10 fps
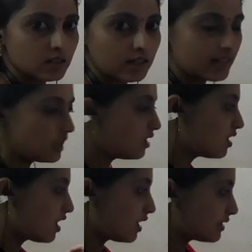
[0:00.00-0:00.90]
Clear?
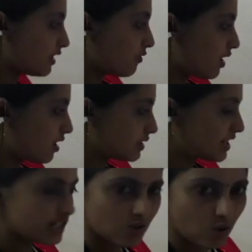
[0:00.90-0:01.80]
Then
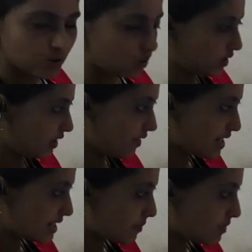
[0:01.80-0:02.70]
just go through that. While
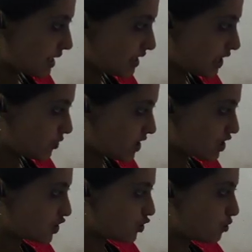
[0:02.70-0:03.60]
subtracting
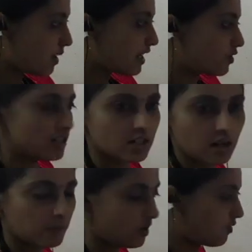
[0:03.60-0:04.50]
equation 2 by equation
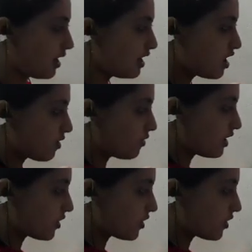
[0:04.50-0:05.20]
number 1, what